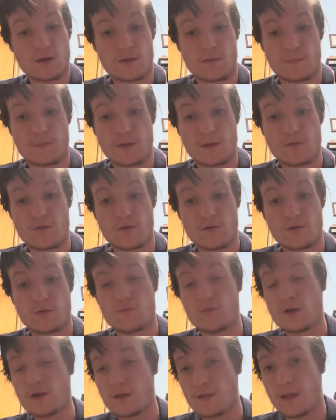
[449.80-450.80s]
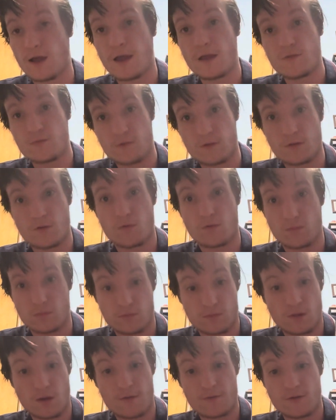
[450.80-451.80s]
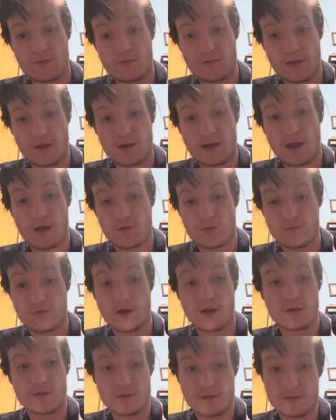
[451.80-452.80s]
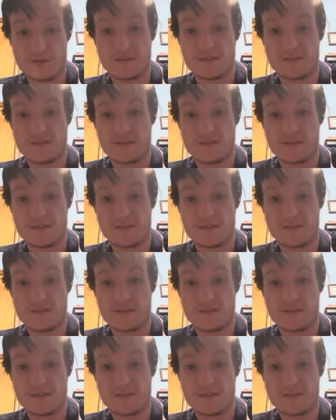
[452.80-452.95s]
pistol in real life, you'll understand how to fire this.